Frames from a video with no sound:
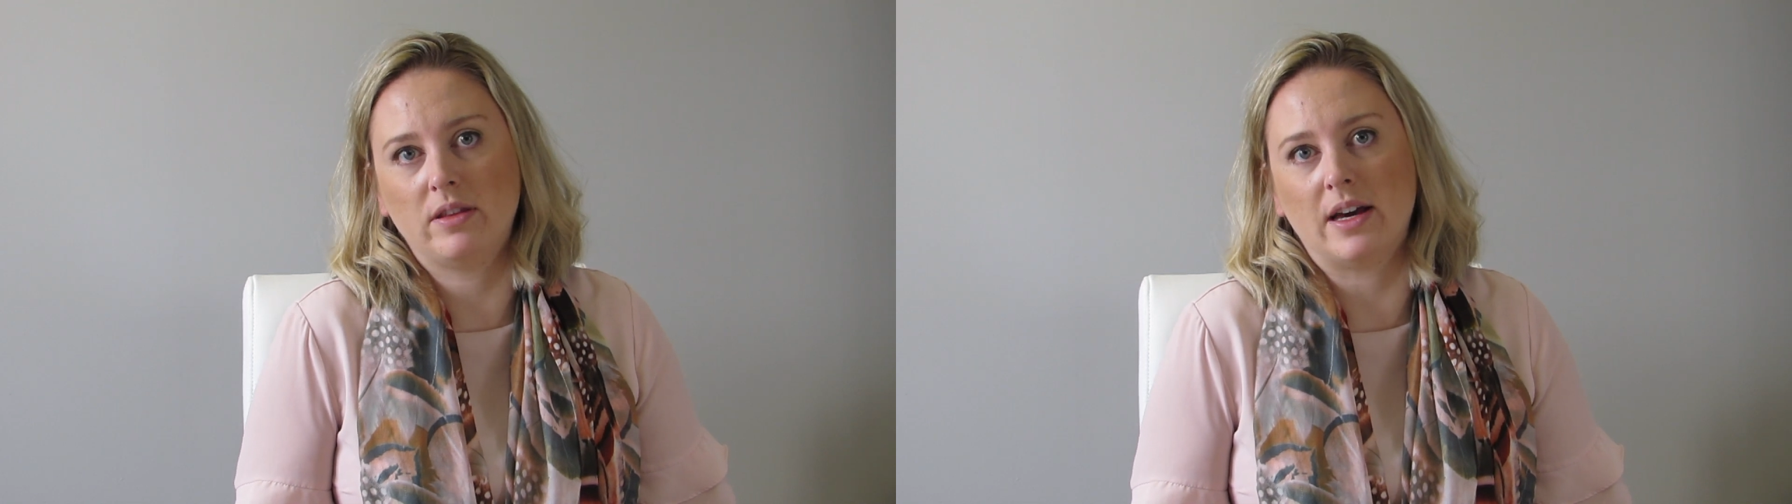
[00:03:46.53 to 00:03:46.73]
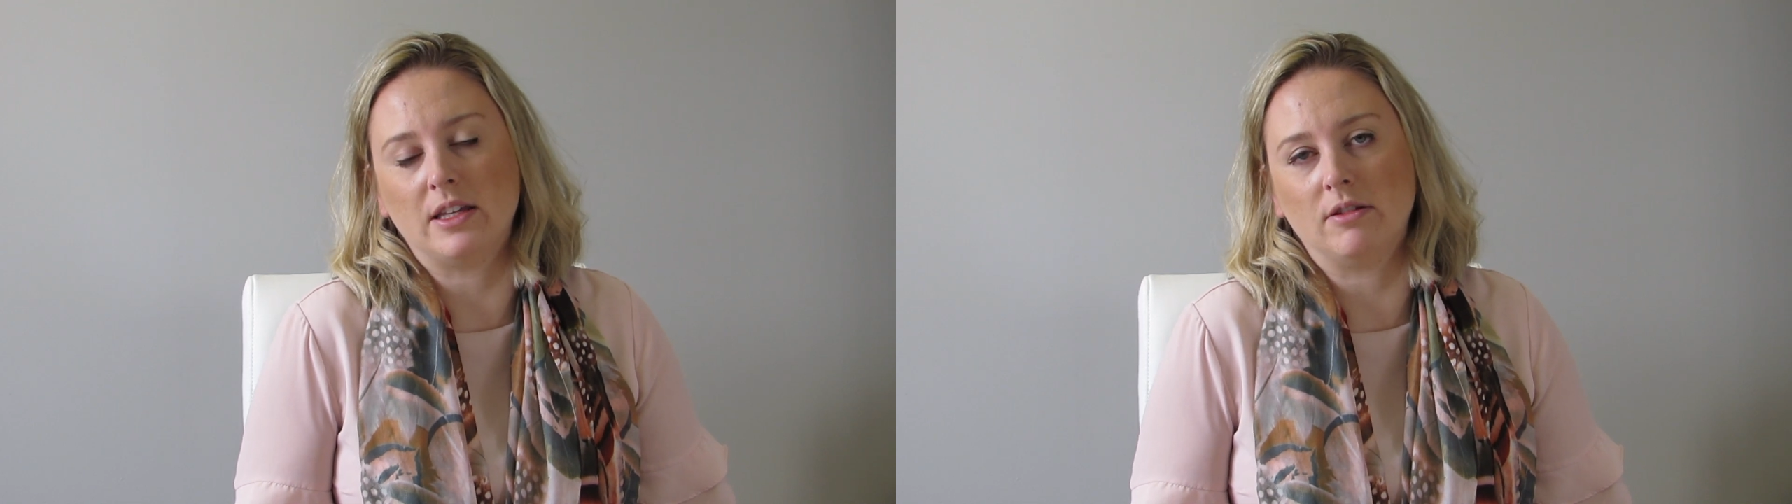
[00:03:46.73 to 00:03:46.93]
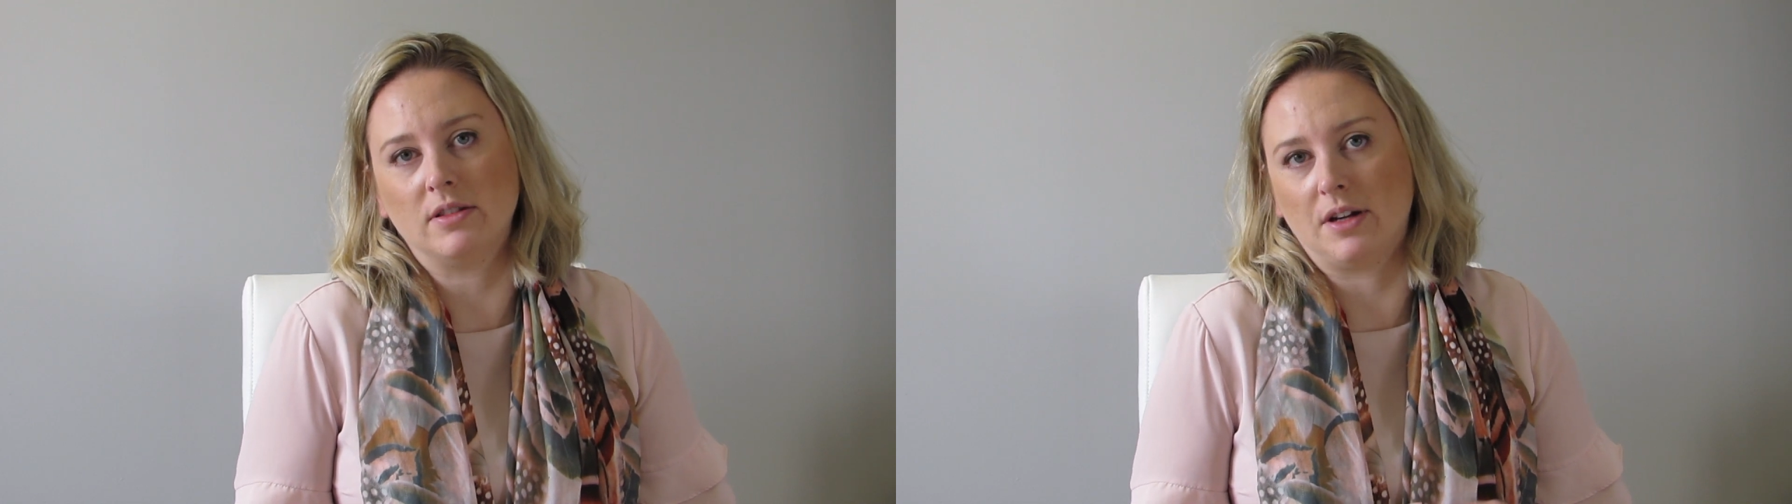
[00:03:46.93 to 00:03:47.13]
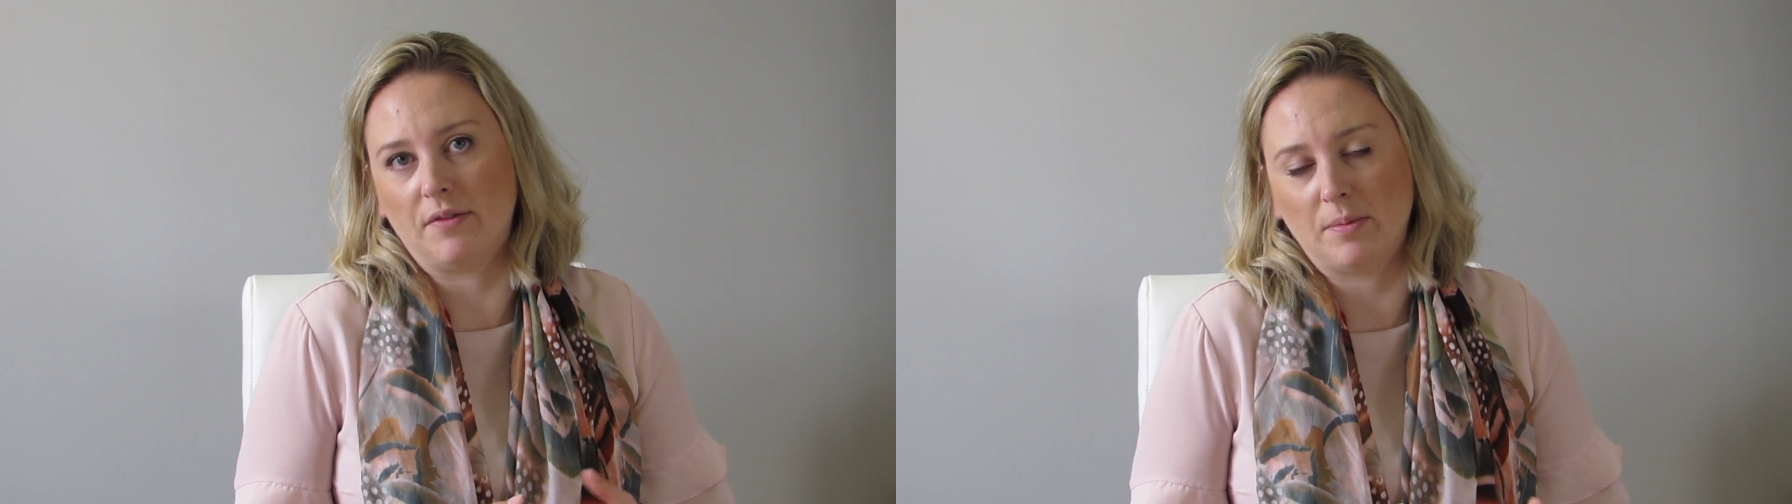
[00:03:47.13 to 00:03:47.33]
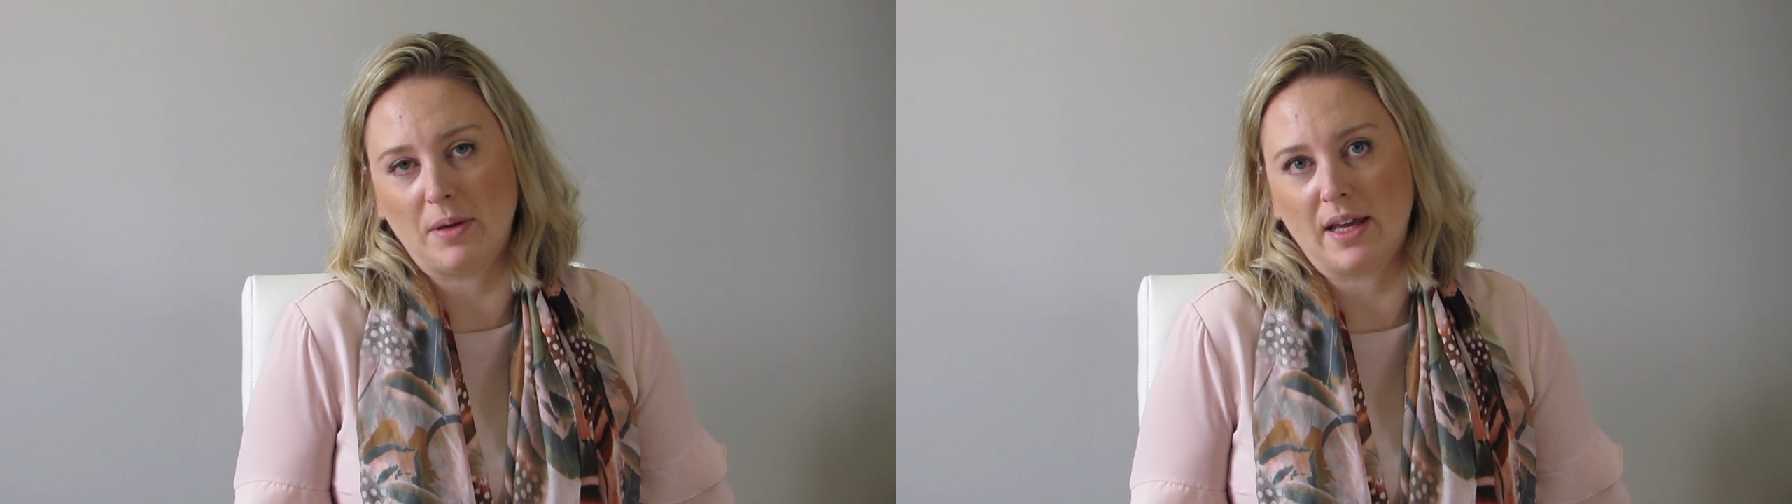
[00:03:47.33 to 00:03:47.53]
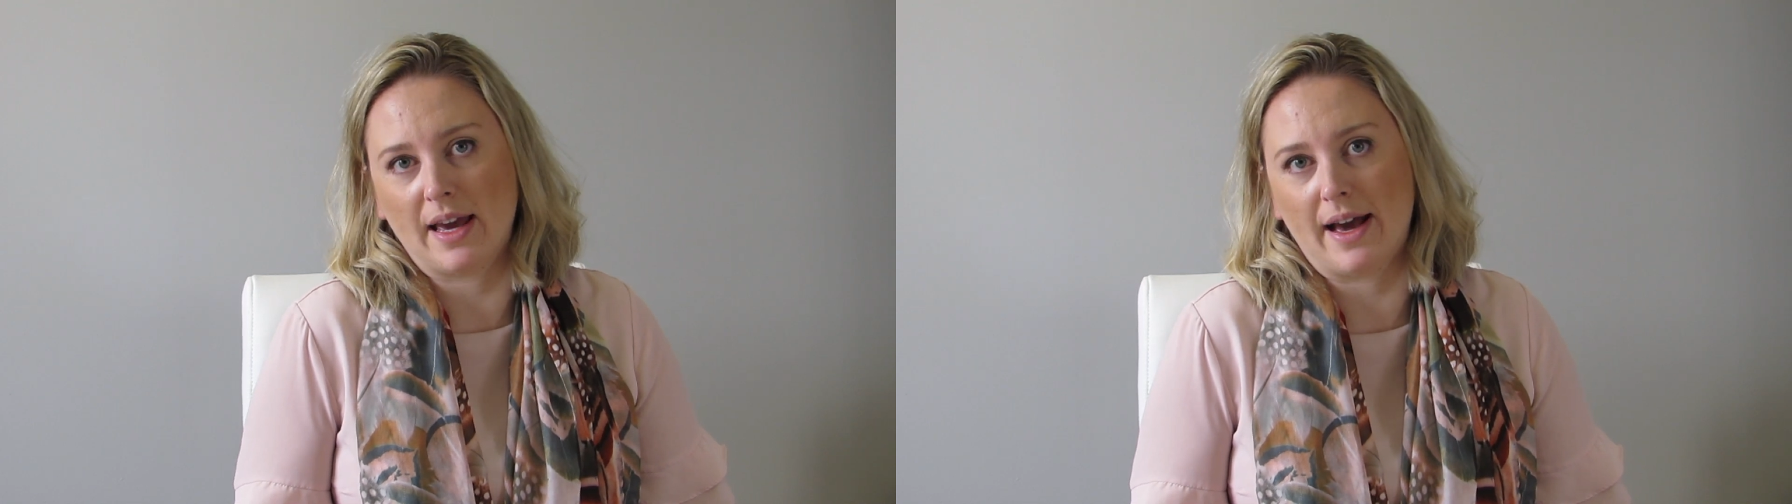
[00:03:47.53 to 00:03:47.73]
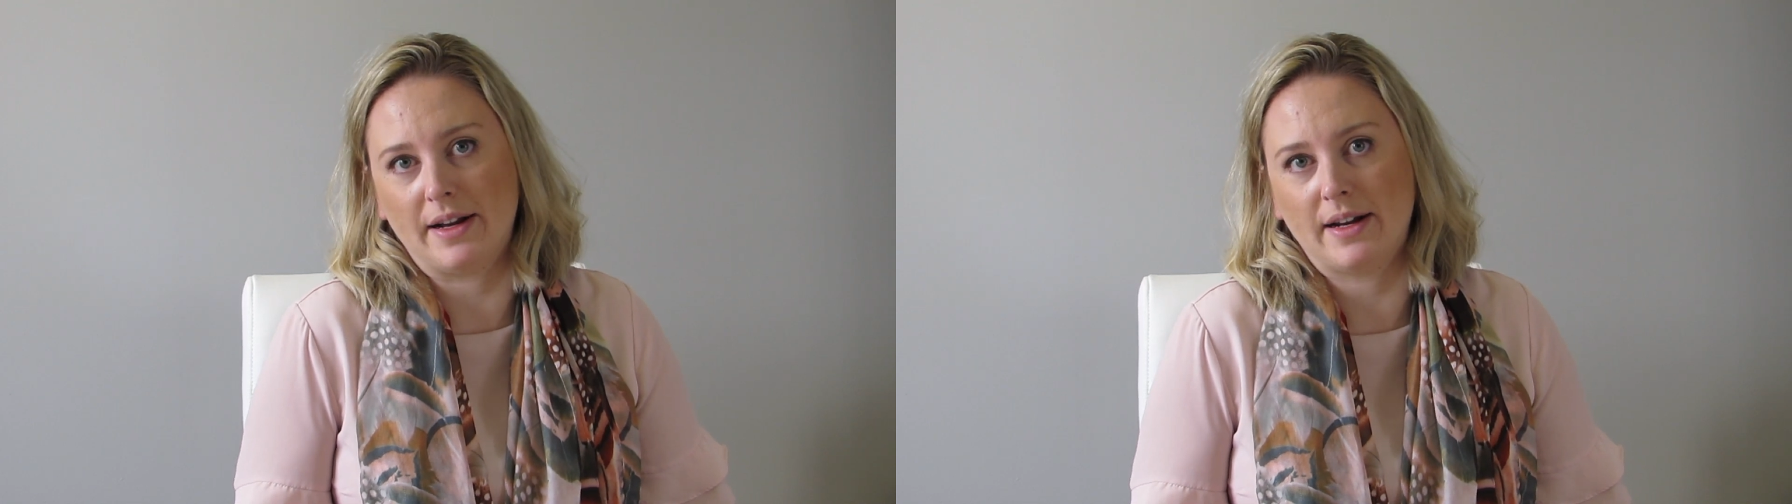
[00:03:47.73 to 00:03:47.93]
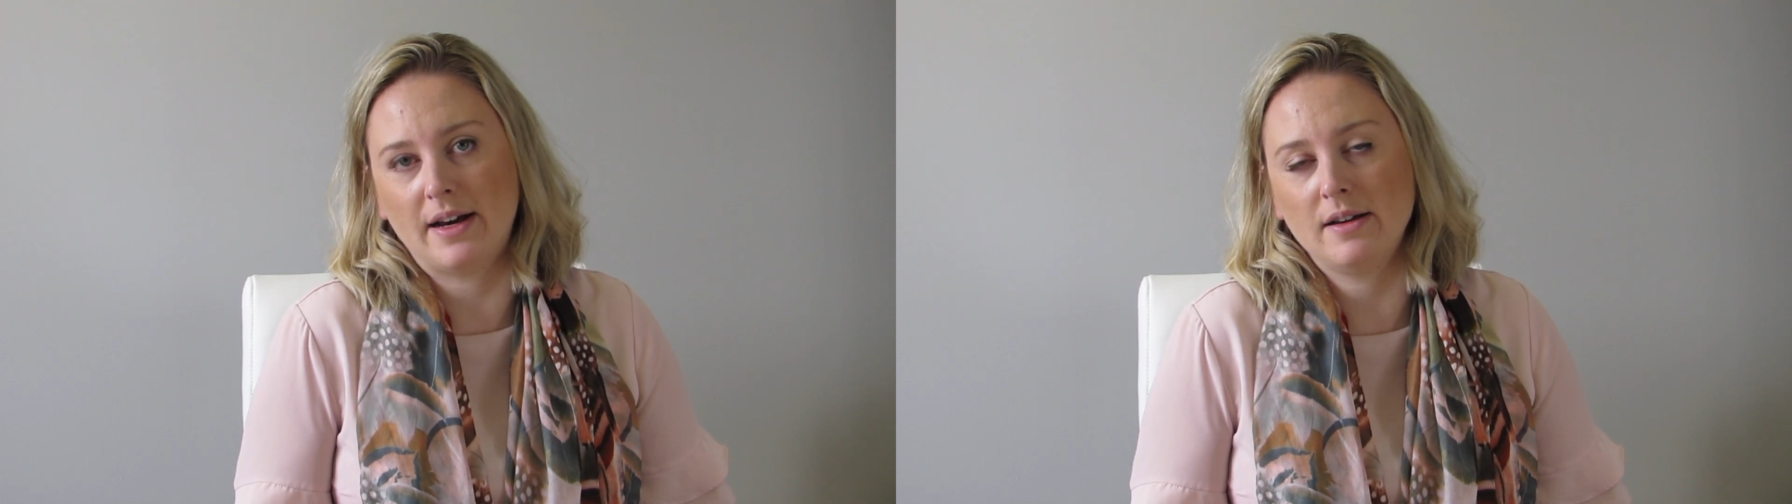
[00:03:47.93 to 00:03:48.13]
that you deserve to be in
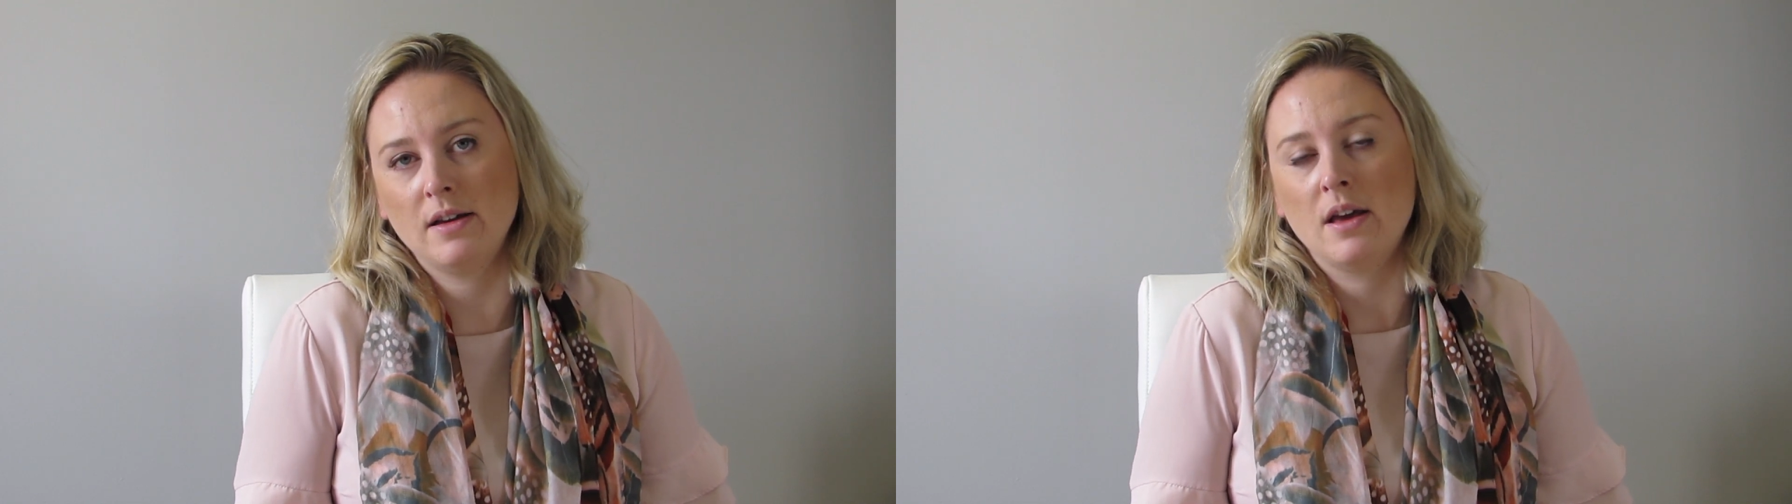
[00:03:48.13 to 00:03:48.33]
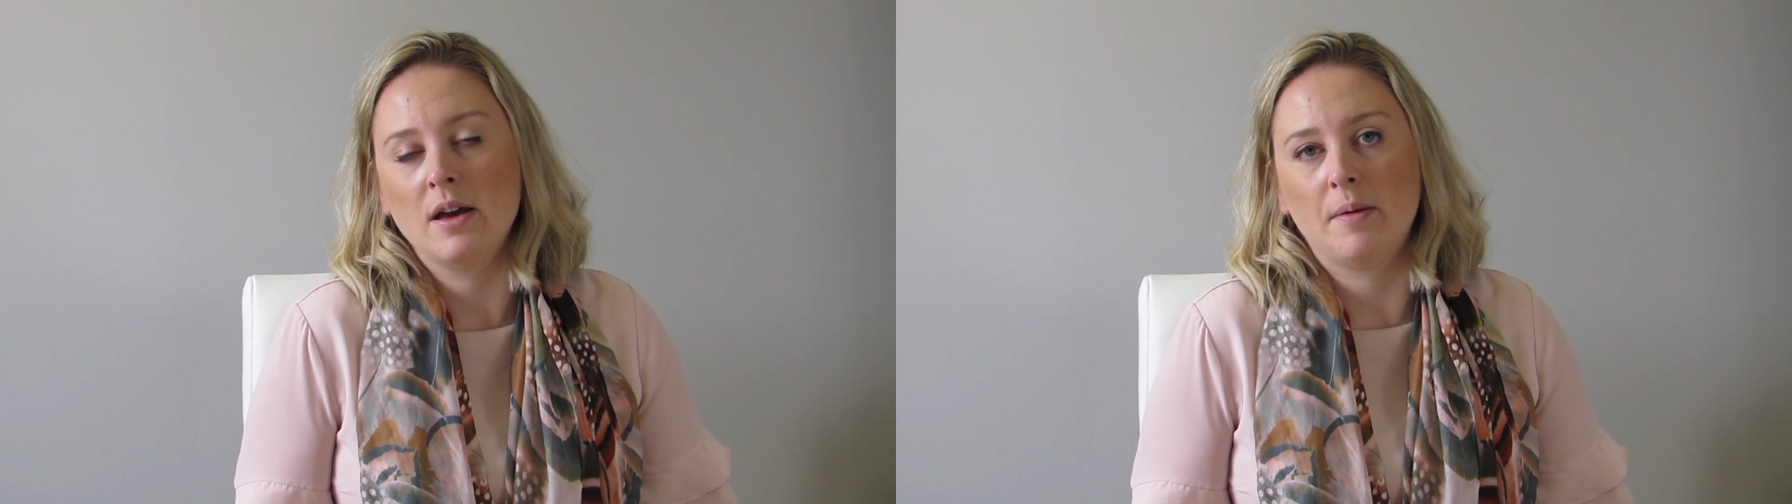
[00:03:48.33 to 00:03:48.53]
Canada.